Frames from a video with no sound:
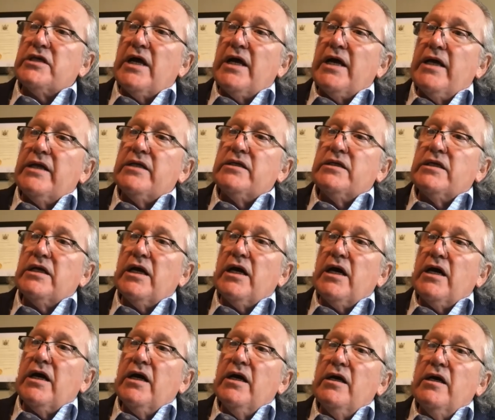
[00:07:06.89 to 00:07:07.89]
And
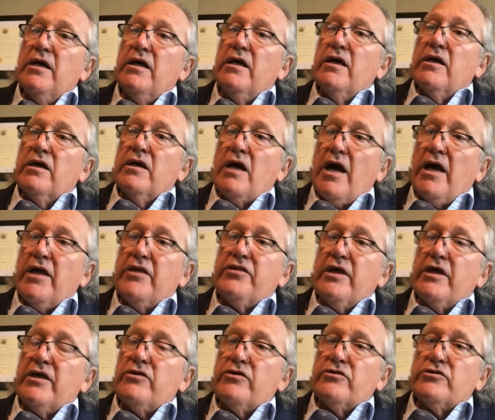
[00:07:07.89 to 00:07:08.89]
uh, I think
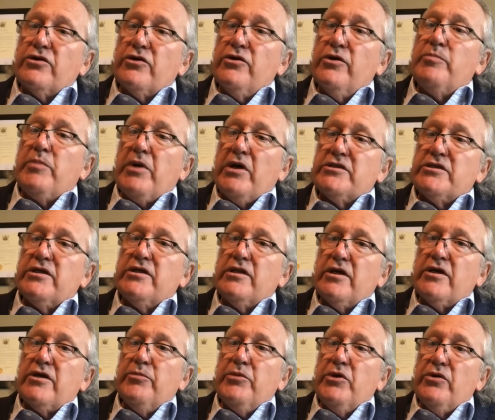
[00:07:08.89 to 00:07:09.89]
there's a good buzz in the
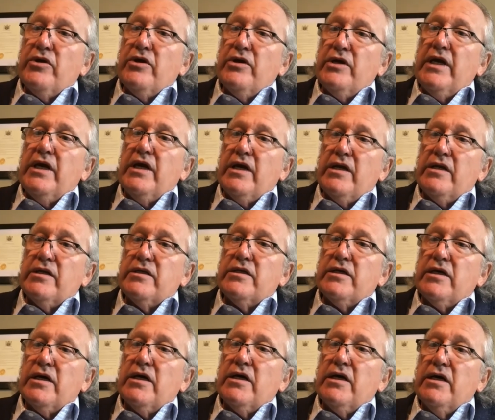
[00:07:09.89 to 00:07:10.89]
community,
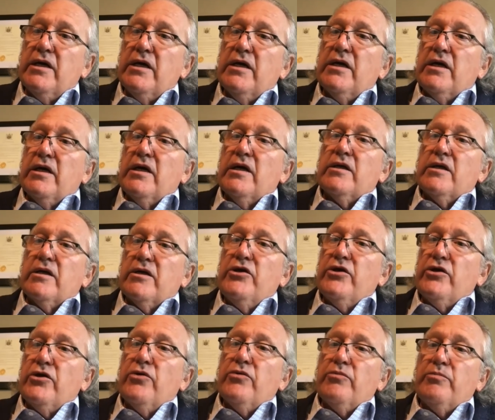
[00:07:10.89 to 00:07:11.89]
and uh, you
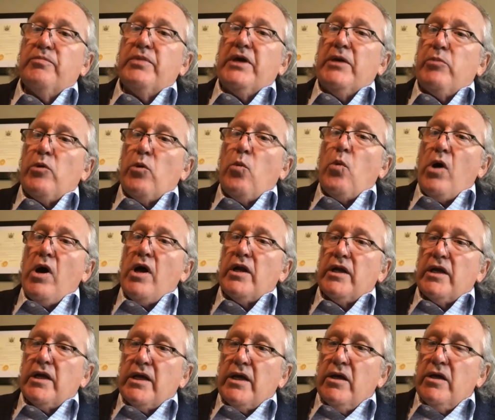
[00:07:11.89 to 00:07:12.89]
know, people
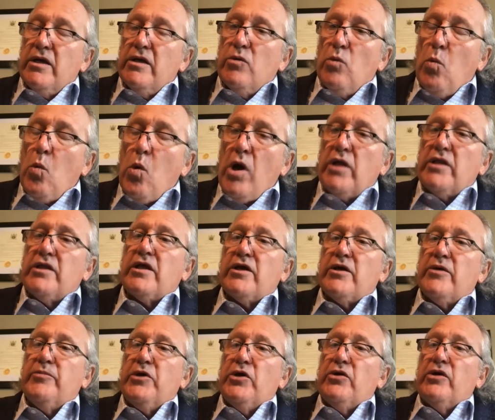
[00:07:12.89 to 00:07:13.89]
want to want the
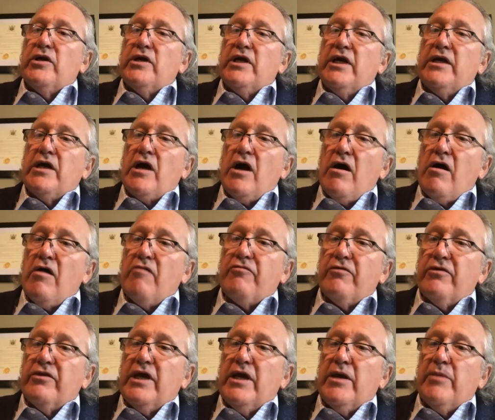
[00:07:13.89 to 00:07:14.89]
community to
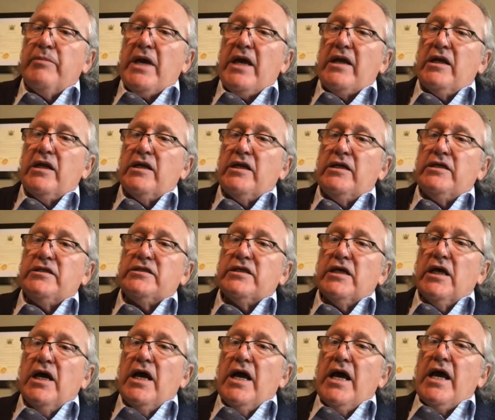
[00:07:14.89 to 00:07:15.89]
offer the
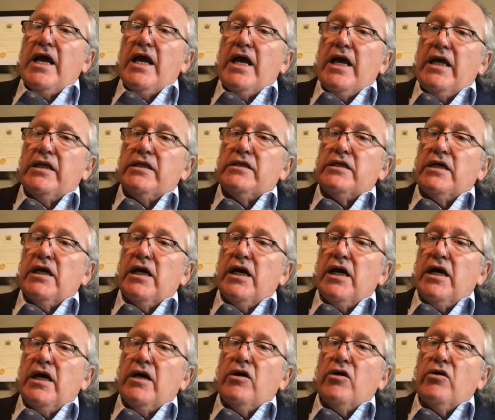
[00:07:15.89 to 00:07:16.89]
amenities. And
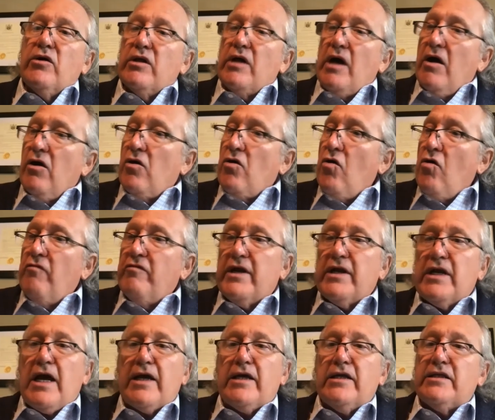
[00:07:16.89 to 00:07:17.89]
uh, COVID
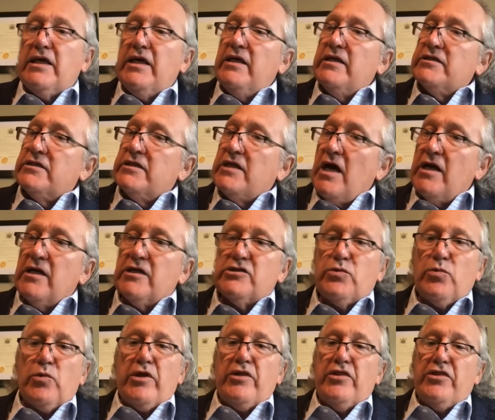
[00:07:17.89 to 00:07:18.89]
19 has taught
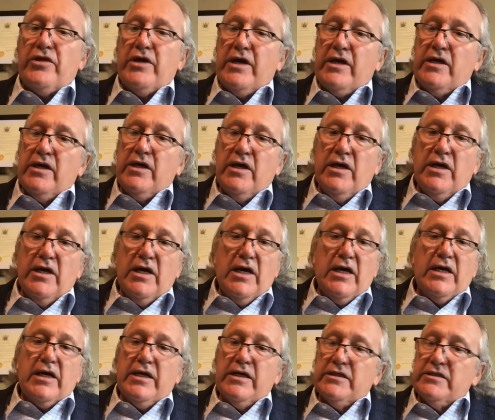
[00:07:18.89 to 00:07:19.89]
us one thing
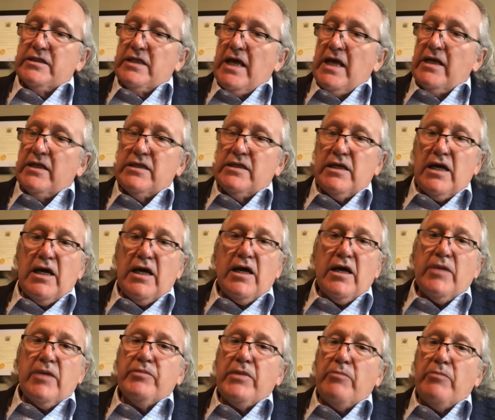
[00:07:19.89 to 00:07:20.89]
is that
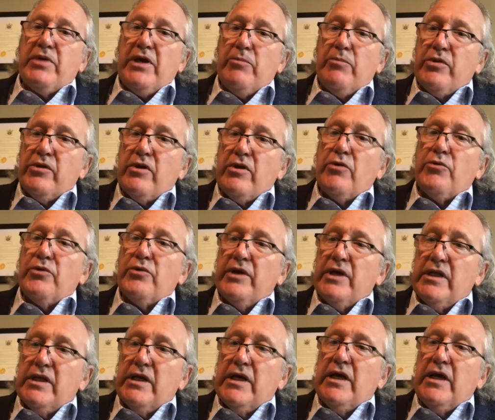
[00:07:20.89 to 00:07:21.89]
uh, people are
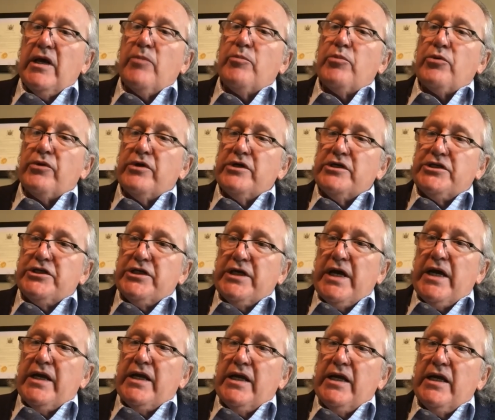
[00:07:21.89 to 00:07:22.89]
really
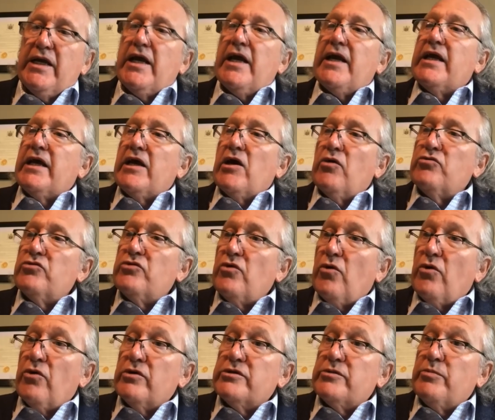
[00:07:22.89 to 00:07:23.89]
appreciating getting
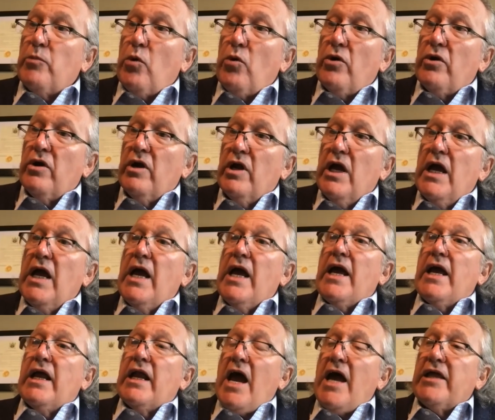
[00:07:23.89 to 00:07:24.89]
outdoors more. And
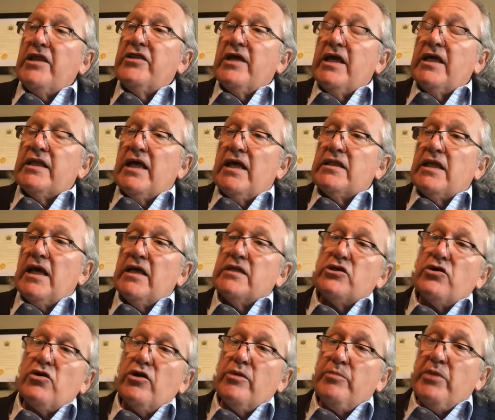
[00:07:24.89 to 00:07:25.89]
I think that that's
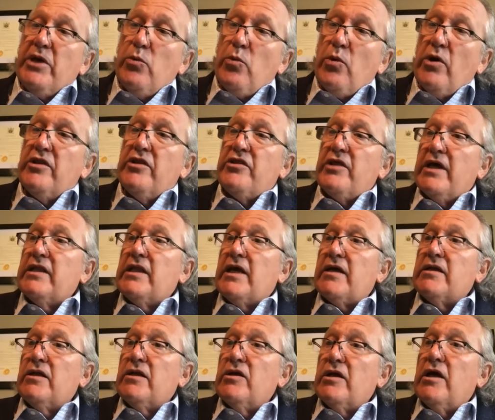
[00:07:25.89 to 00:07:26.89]
going to be one thing that
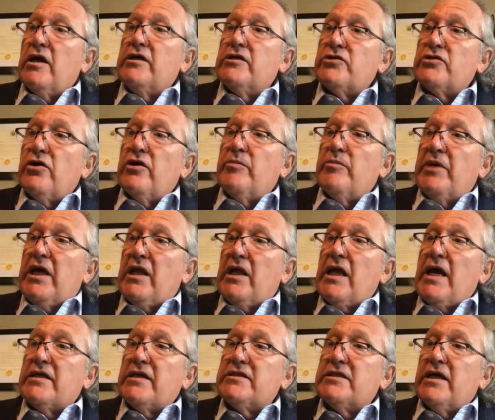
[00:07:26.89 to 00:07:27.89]
uh, is going to be a
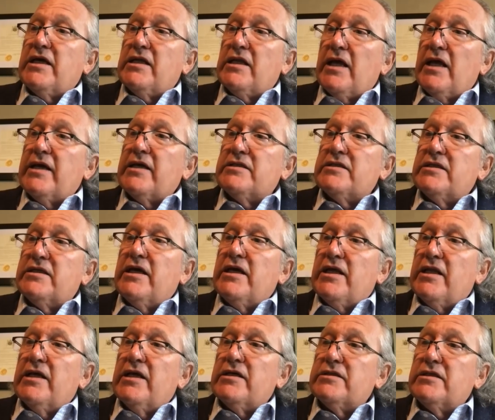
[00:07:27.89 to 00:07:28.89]
lasting legacy
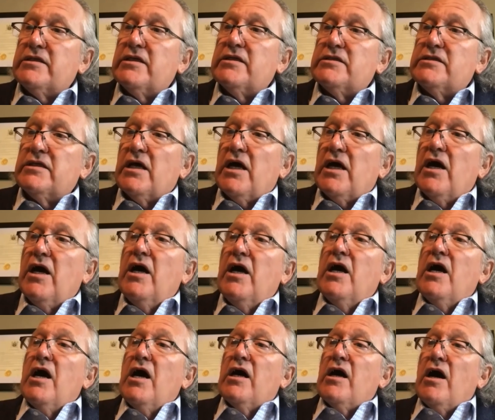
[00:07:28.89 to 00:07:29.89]
of this is uh,
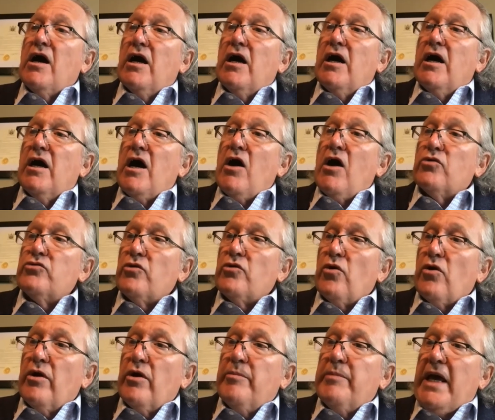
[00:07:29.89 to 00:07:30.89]
uh
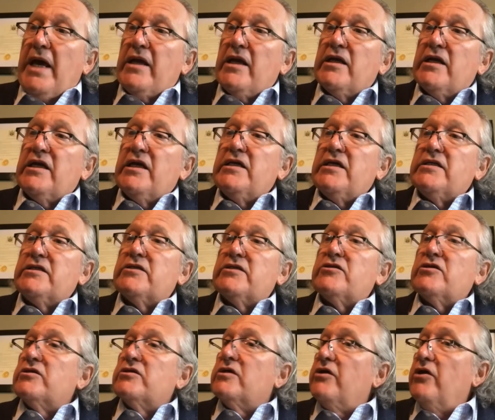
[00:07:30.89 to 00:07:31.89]
outdoor
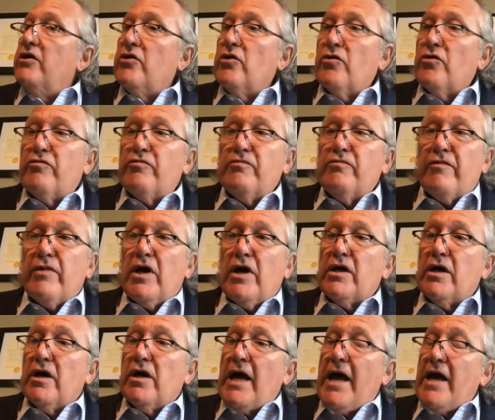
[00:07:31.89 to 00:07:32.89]
amenities, you know,
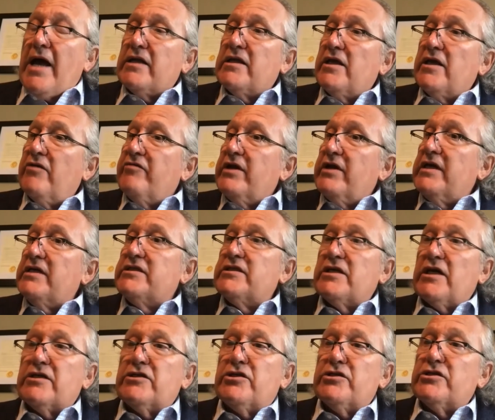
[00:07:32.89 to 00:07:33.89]
uh, activities
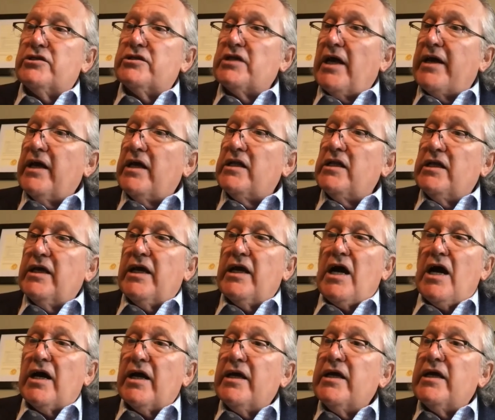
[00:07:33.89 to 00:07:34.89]
such as cycling,
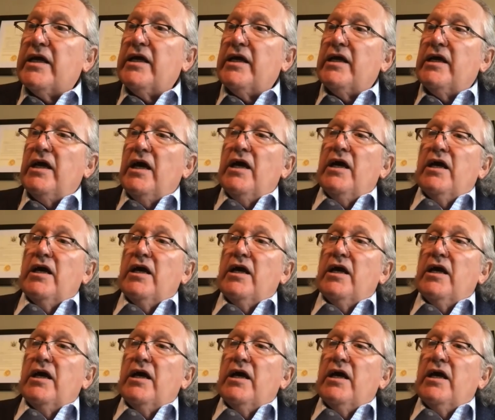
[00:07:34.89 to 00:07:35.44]
hiking.